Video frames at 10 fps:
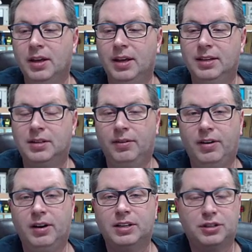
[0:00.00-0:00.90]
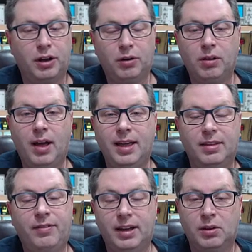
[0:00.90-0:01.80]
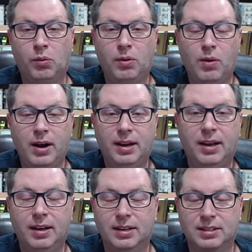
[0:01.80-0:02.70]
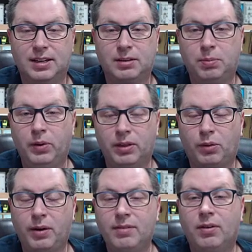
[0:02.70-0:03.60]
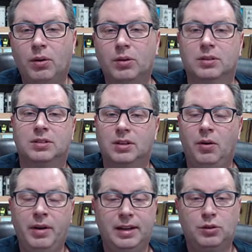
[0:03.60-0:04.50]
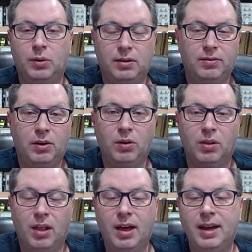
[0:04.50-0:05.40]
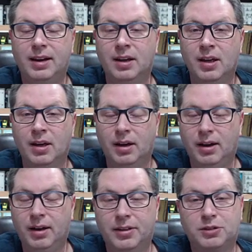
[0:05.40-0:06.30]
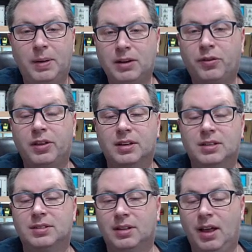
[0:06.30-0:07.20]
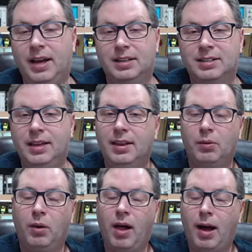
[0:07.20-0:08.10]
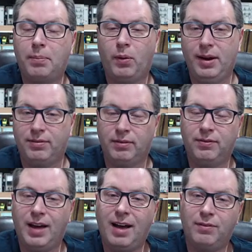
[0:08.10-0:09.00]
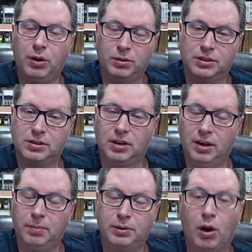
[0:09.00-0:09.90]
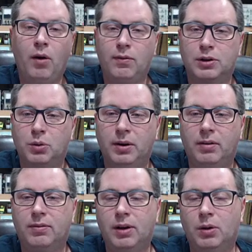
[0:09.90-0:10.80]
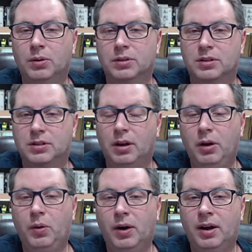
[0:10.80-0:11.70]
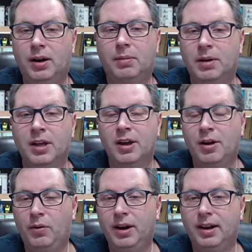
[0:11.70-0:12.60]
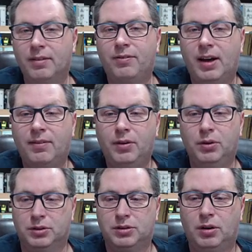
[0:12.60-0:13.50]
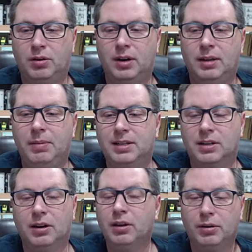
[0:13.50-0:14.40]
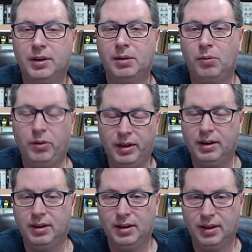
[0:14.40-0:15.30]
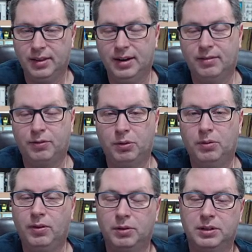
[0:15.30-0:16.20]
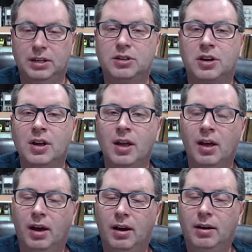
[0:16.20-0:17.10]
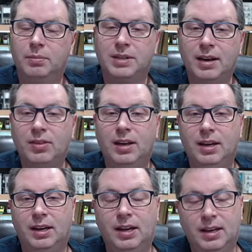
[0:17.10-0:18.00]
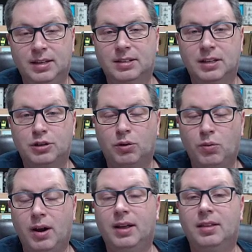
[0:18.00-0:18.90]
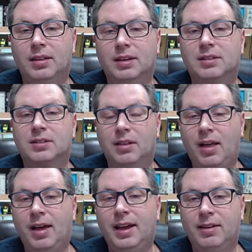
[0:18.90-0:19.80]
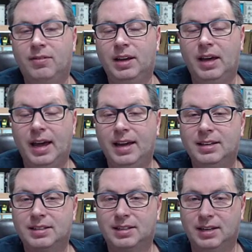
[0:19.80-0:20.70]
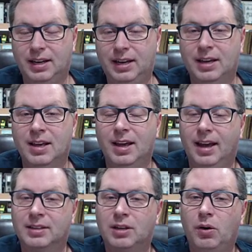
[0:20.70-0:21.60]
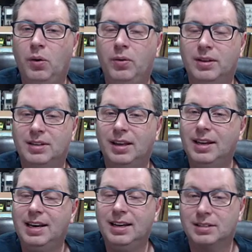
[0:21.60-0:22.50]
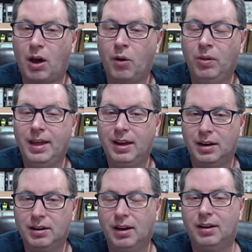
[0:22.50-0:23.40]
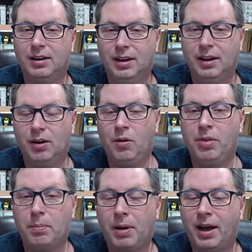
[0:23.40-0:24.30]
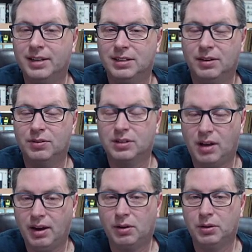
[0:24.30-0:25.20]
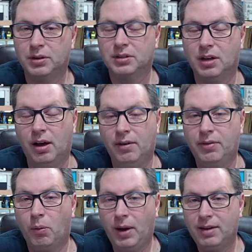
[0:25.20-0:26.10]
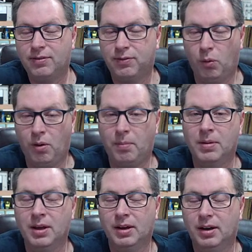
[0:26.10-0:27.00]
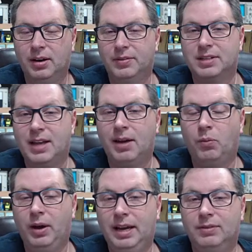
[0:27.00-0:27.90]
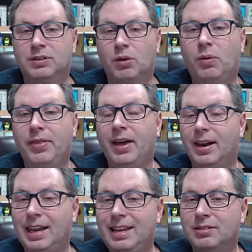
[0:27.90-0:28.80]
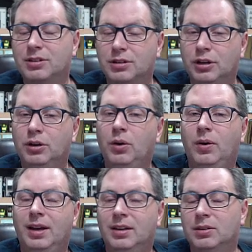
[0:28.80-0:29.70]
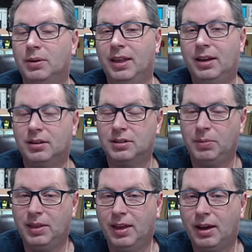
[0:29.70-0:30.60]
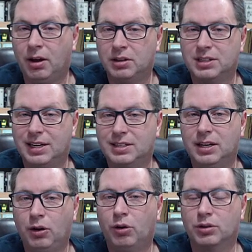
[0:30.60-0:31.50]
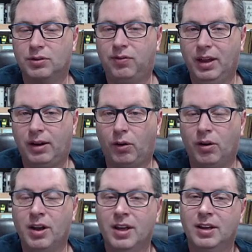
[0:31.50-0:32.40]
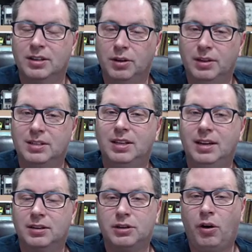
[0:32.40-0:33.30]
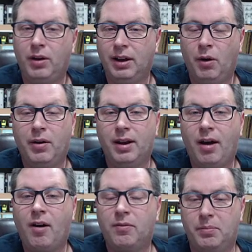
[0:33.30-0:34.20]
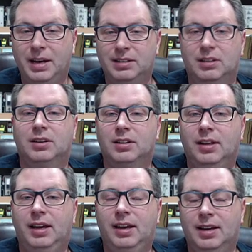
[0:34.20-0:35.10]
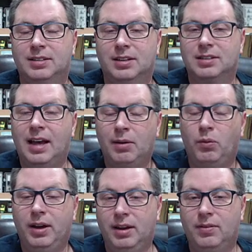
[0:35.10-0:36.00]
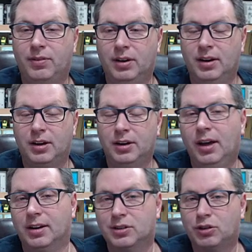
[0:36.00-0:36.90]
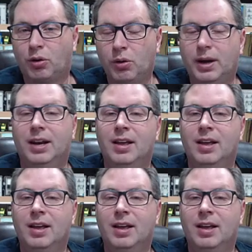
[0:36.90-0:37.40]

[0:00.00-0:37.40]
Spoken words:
It's a very subtle light. The fact that we're running it at 6.3 volts on a 12 volt light. The specs for this light say that it will operate from 5 volts up to over 12 volts. So running it at 5 volts certainly makes it a little dimmer than at full voltage. Second thing is that you're running this light via AC, and so this LED is only conducting on the positive cycles of the waveform of the sine wave. So what that leads to is something they call 60 hertz flicker. So this thing is turning on and off basically as the sine wave conducts through it.